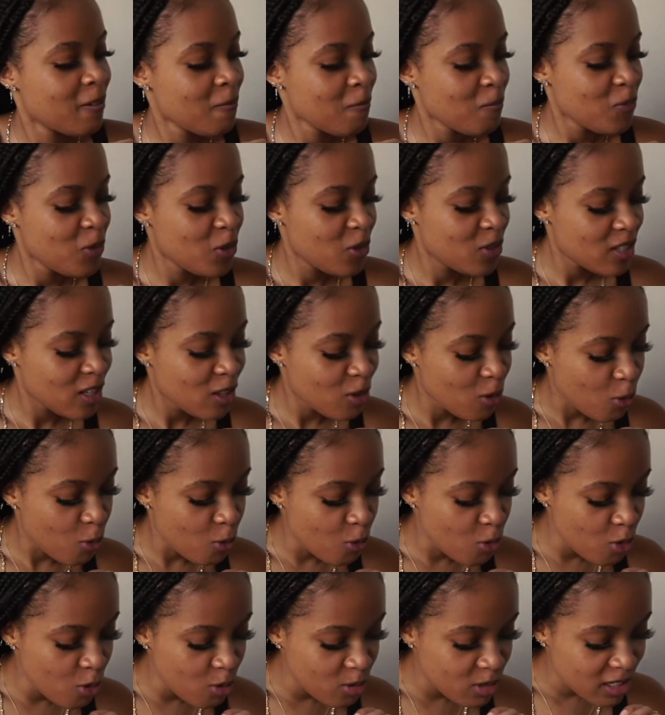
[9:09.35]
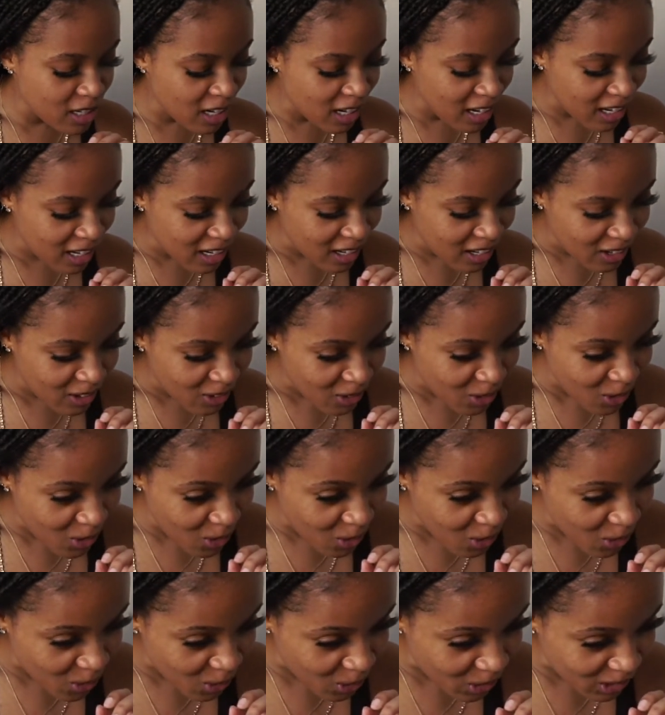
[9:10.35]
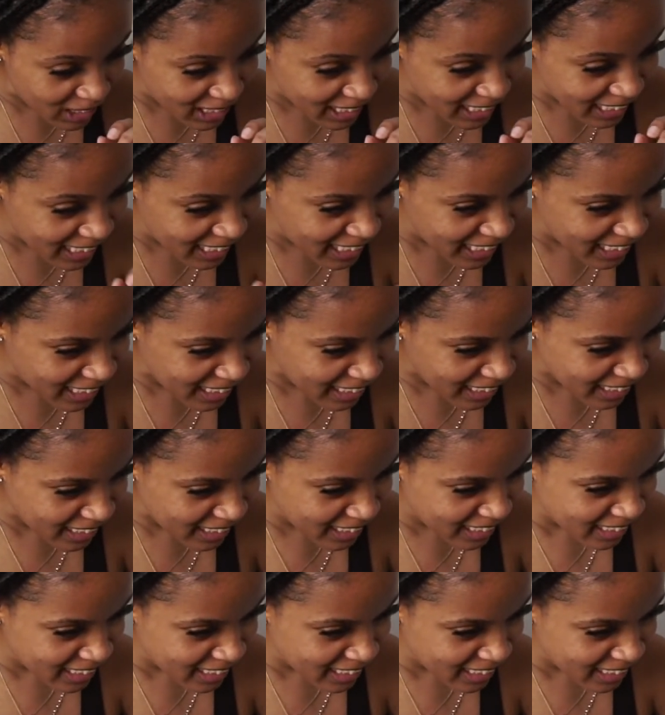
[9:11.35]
You can see the root. Holy.